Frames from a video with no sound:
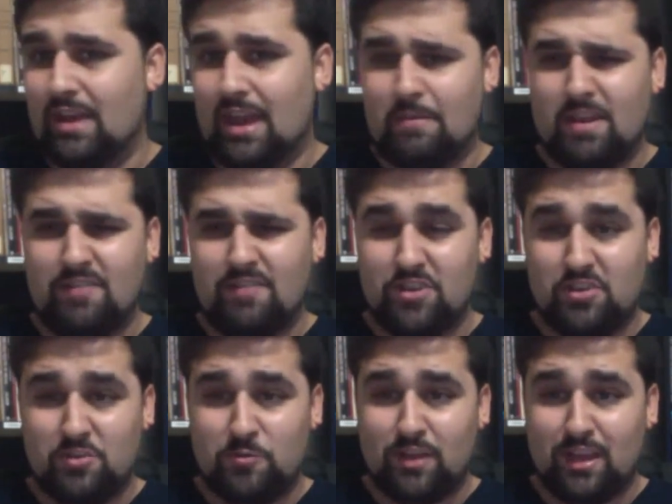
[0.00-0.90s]
And I may even
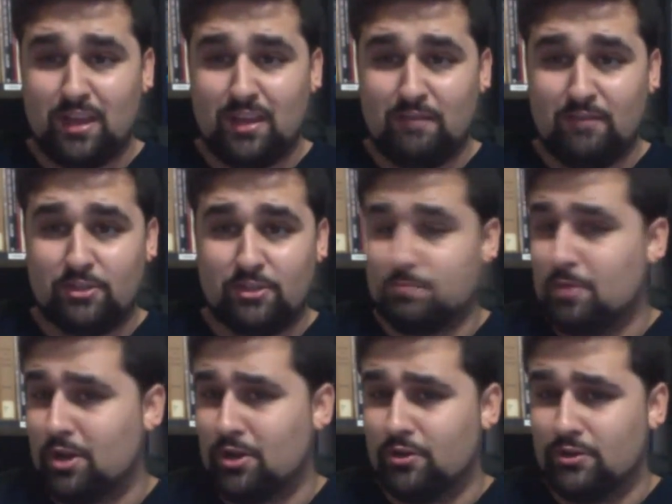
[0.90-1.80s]
do the Alien vs.
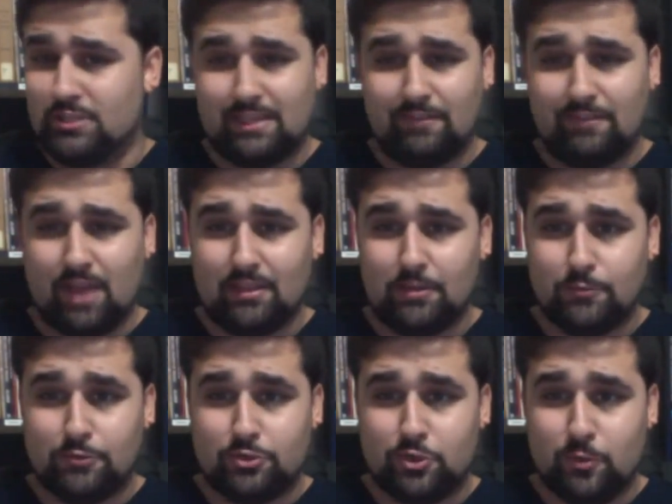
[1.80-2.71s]
Predators, because I've got
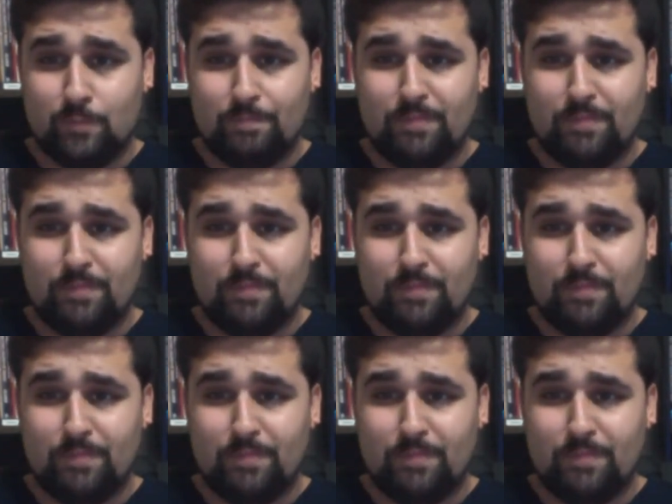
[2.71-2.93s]
those too.